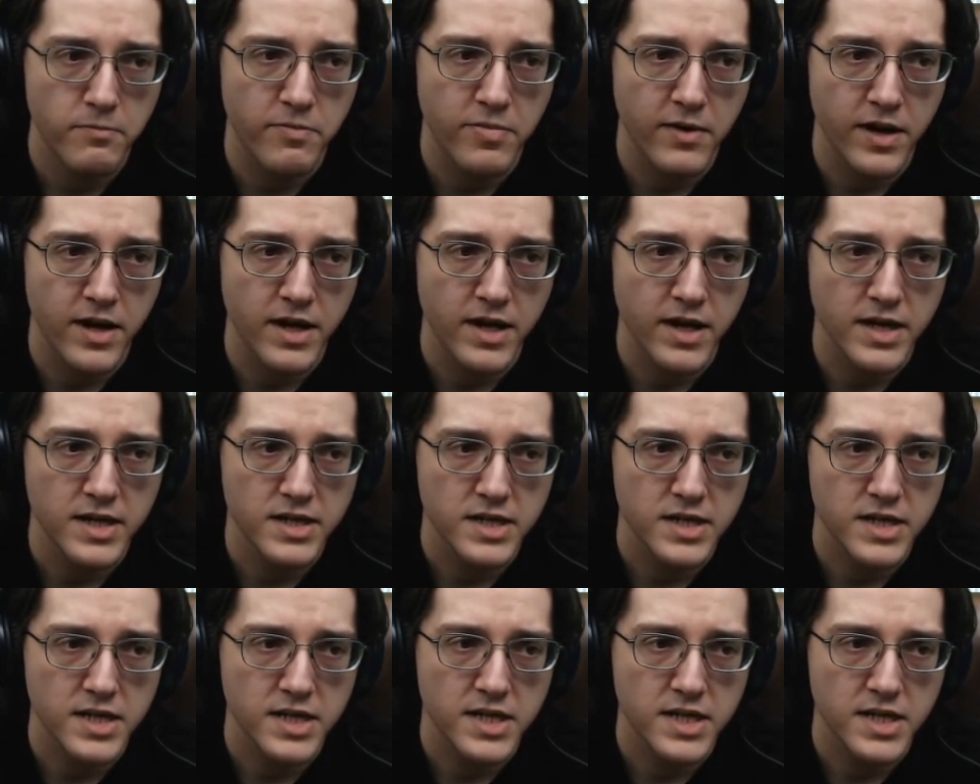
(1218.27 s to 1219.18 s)
But
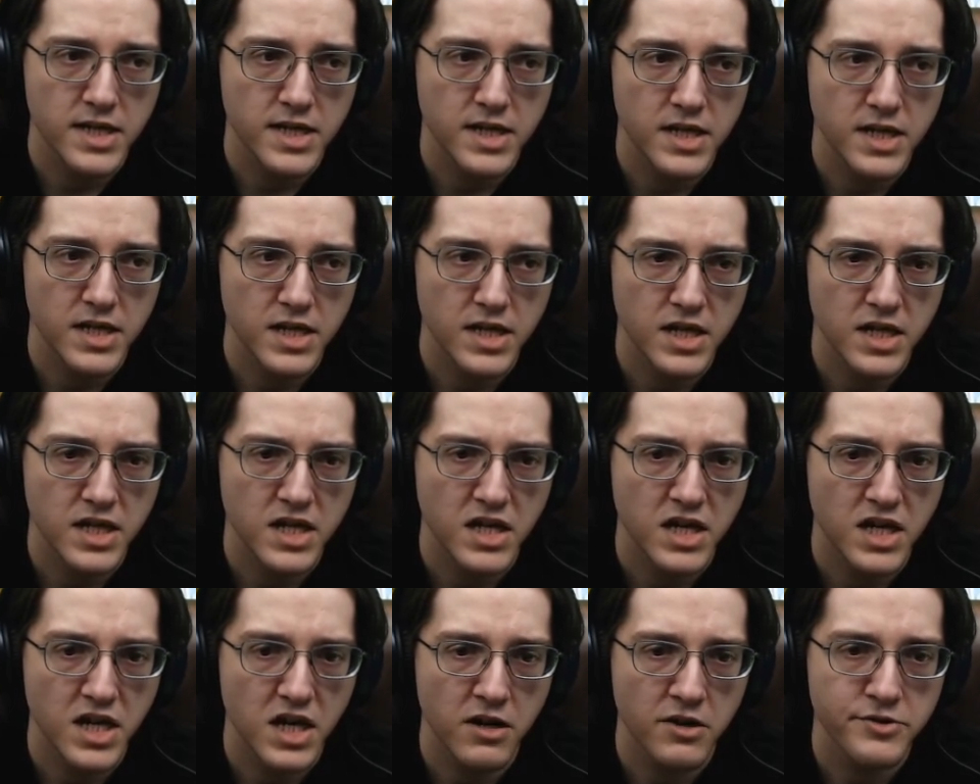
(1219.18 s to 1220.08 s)

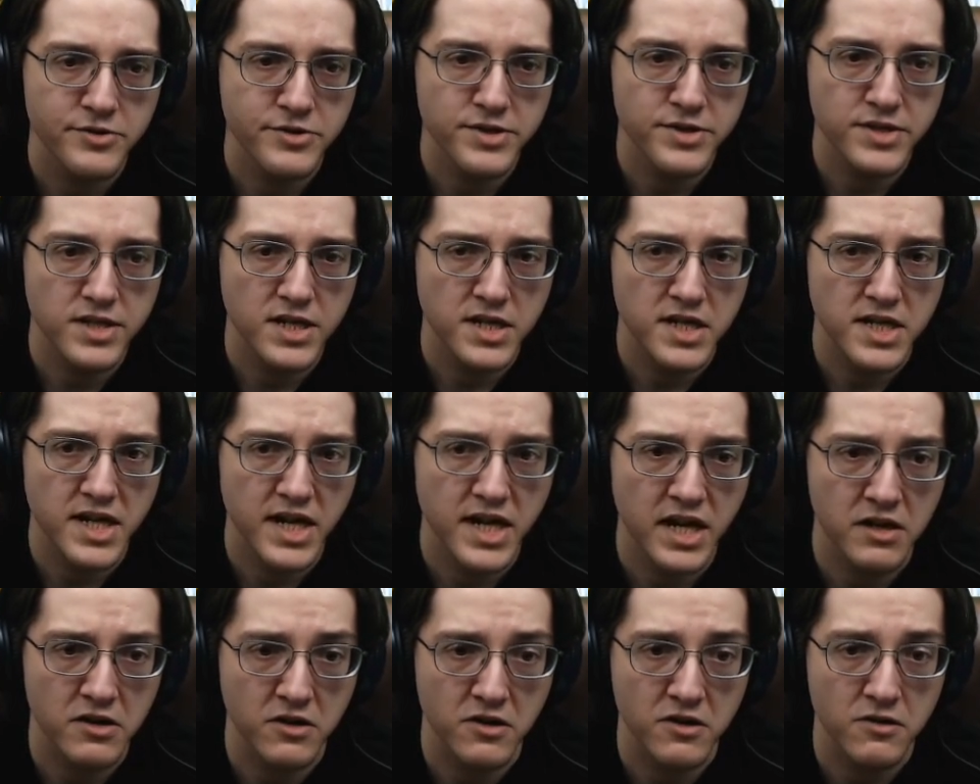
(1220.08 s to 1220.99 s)
here's the
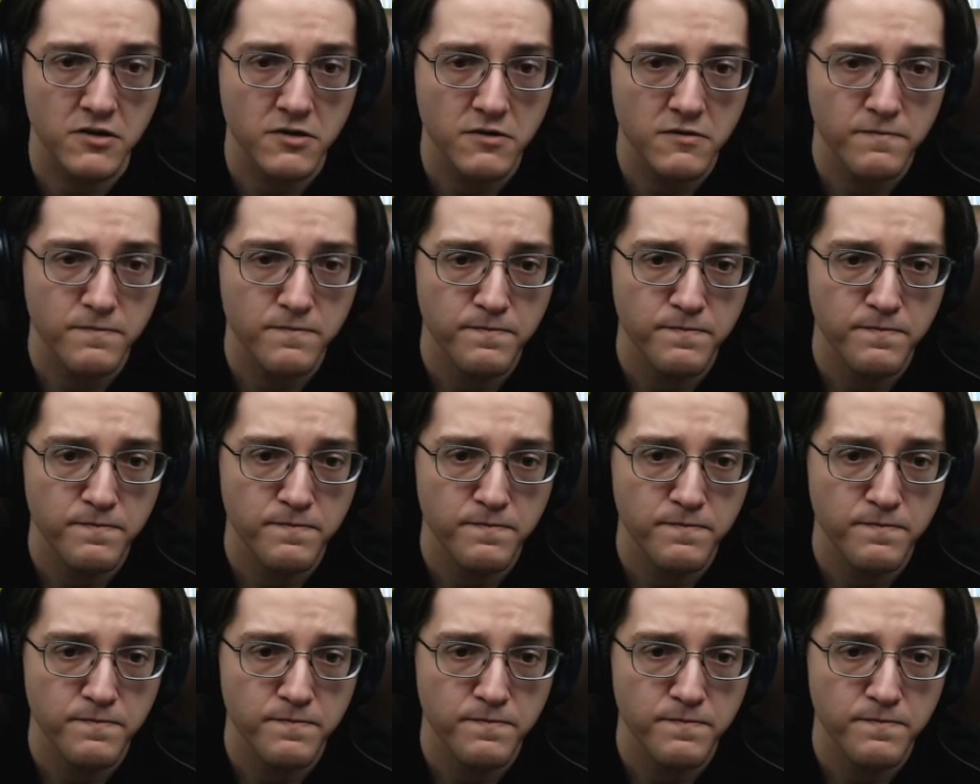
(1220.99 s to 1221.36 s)
kicker.